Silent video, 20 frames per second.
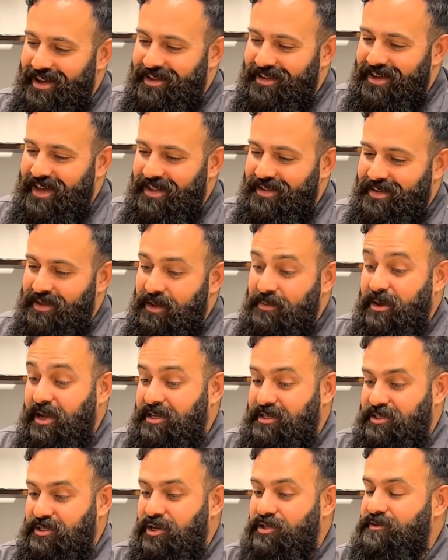uh, can
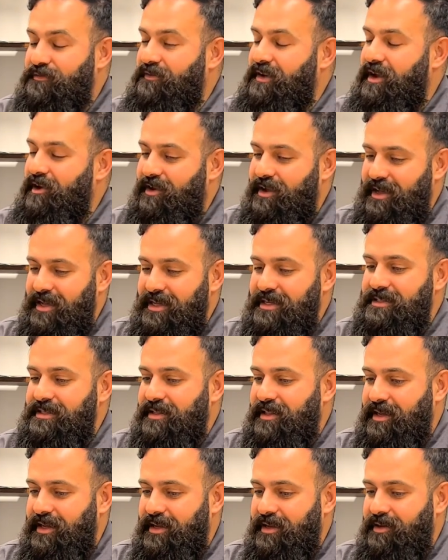because it's also very
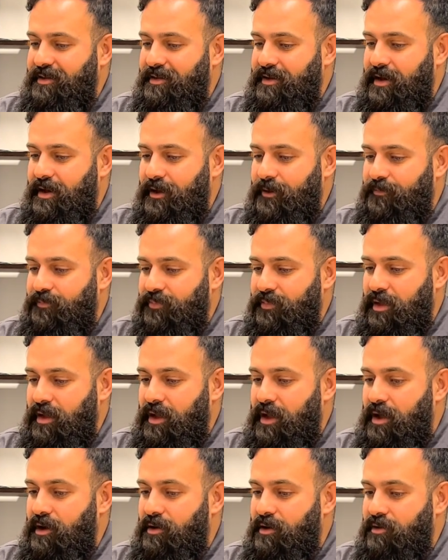easily um,
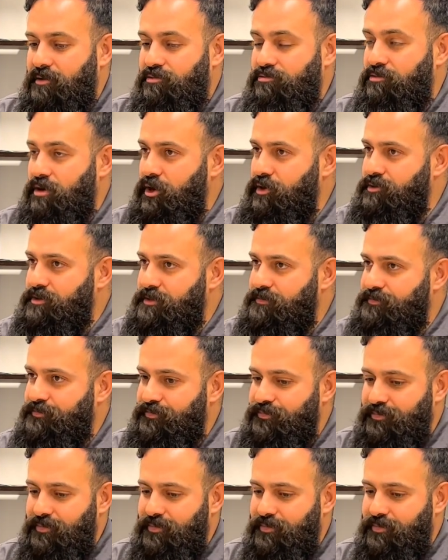uh, corrodes.